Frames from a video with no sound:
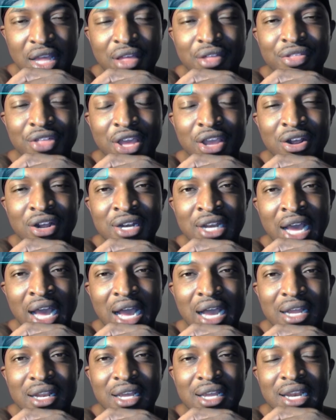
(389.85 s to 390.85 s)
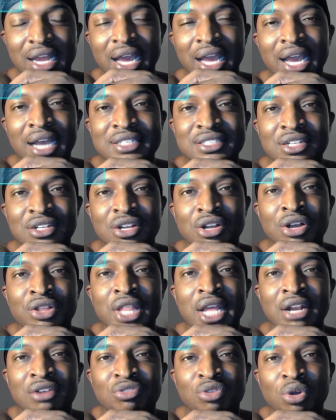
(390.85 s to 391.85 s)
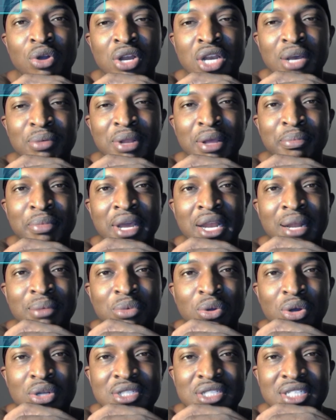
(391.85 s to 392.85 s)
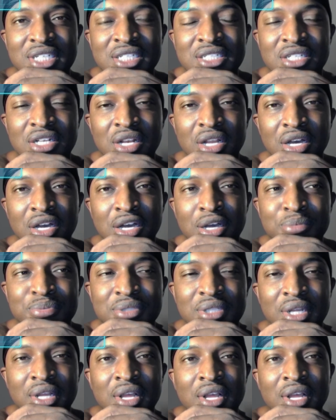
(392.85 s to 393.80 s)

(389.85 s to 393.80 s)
They are not. And I had to learn that growing up. Like, man, I'm going to these clubs.